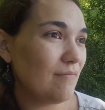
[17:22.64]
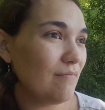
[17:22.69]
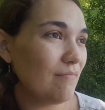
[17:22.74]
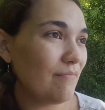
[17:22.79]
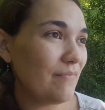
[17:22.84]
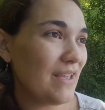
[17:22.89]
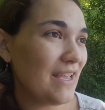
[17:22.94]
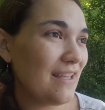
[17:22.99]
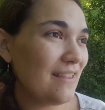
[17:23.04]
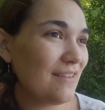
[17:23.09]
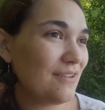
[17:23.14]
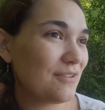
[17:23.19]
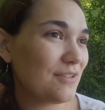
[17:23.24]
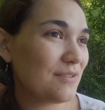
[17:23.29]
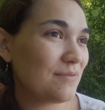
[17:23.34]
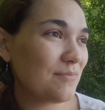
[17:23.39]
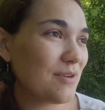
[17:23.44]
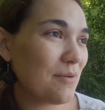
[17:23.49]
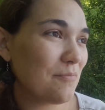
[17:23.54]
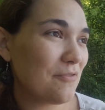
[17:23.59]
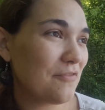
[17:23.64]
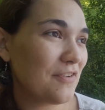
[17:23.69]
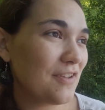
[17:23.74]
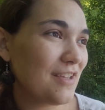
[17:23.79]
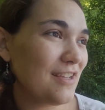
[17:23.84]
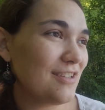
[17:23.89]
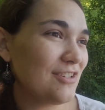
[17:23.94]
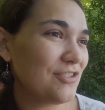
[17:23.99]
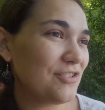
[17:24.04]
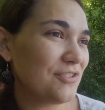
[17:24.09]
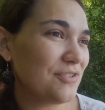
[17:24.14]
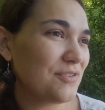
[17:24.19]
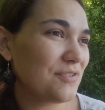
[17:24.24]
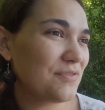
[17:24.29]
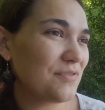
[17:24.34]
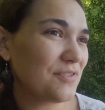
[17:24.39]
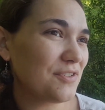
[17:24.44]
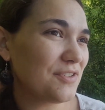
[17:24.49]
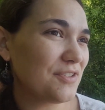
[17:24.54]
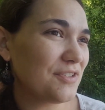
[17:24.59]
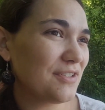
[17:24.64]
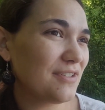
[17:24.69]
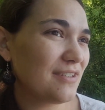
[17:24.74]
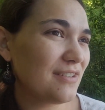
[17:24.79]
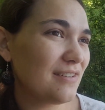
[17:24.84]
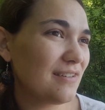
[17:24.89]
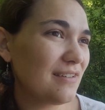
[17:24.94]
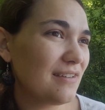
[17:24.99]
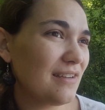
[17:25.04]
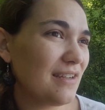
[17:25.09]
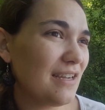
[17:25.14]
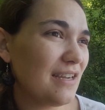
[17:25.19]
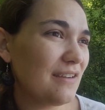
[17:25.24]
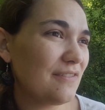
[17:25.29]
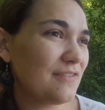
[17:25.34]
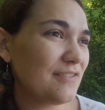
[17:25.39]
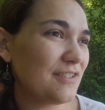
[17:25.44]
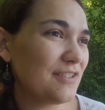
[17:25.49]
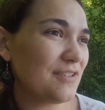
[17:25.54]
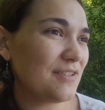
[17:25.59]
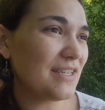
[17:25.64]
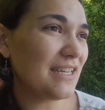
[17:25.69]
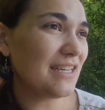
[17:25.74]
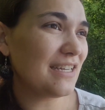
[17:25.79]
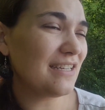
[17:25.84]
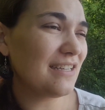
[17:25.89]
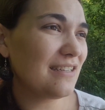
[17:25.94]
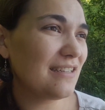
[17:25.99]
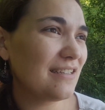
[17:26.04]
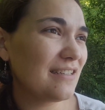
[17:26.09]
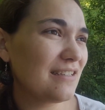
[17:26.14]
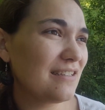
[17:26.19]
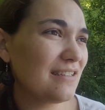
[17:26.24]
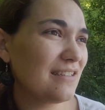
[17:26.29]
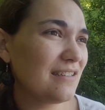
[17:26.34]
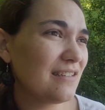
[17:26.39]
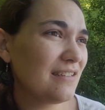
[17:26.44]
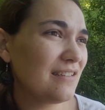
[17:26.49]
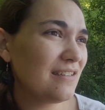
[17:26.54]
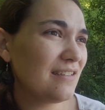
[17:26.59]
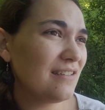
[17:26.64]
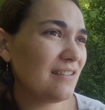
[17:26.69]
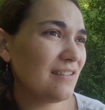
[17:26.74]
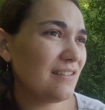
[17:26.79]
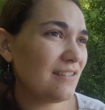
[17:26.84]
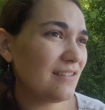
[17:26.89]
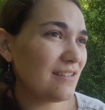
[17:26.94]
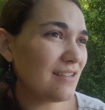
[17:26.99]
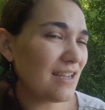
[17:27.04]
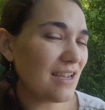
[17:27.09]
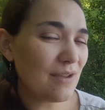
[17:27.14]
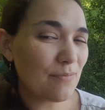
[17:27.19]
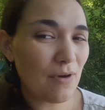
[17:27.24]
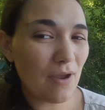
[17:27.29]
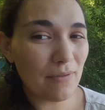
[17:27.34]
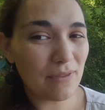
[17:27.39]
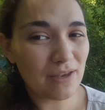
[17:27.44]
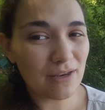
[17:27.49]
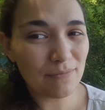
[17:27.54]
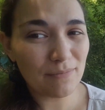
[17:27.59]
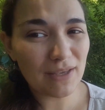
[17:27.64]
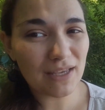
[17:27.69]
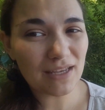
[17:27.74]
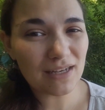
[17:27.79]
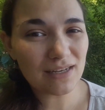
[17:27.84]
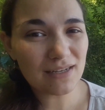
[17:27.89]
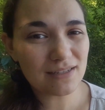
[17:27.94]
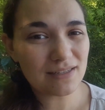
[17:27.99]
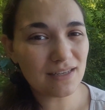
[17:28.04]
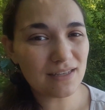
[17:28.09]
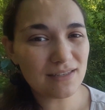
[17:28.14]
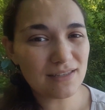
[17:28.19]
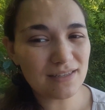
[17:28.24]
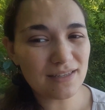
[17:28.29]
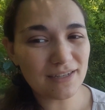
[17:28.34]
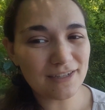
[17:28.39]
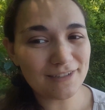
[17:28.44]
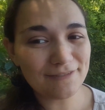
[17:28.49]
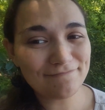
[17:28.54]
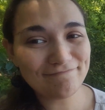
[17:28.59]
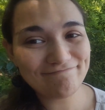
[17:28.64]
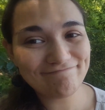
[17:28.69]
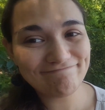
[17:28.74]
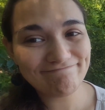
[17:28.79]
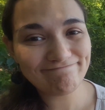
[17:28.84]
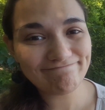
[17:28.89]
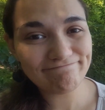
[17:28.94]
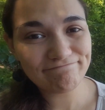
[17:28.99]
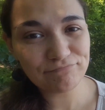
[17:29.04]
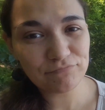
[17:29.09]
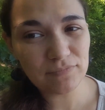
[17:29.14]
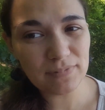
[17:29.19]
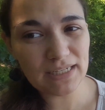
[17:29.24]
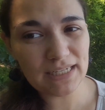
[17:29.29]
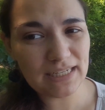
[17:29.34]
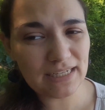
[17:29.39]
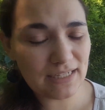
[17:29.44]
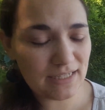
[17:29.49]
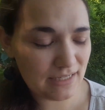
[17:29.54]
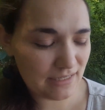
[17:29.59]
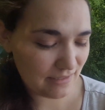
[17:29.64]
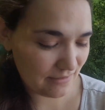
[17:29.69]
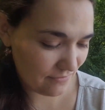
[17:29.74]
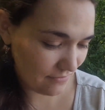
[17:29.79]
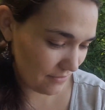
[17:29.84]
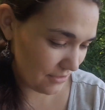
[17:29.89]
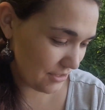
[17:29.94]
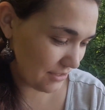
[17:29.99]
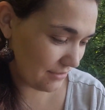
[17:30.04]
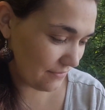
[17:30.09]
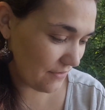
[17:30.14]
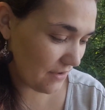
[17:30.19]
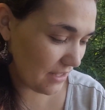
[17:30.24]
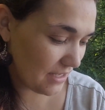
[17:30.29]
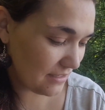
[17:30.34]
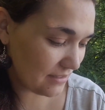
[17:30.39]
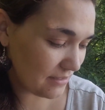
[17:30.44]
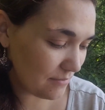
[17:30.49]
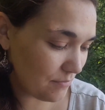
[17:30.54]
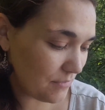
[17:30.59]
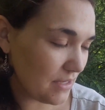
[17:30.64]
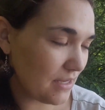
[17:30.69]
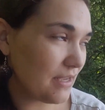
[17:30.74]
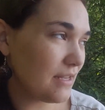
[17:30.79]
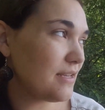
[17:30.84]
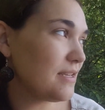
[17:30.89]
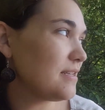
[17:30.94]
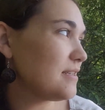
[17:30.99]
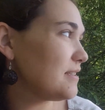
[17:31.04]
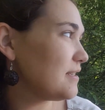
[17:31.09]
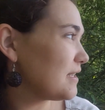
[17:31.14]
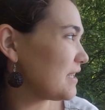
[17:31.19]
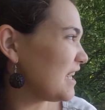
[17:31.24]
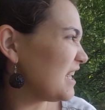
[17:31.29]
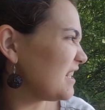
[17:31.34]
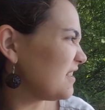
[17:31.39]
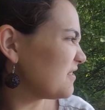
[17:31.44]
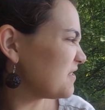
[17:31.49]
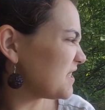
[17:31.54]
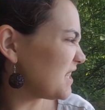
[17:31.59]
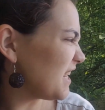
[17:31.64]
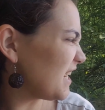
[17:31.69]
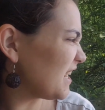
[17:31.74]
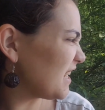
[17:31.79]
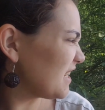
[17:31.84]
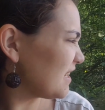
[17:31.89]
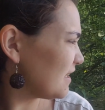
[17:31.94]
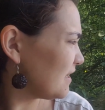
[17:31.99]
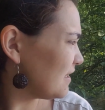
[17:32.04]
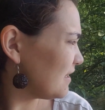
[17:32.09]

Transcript: man, there's some ramifications for after you die. I probably didn't make any sense there, but it just felt like something I needed to kind of say.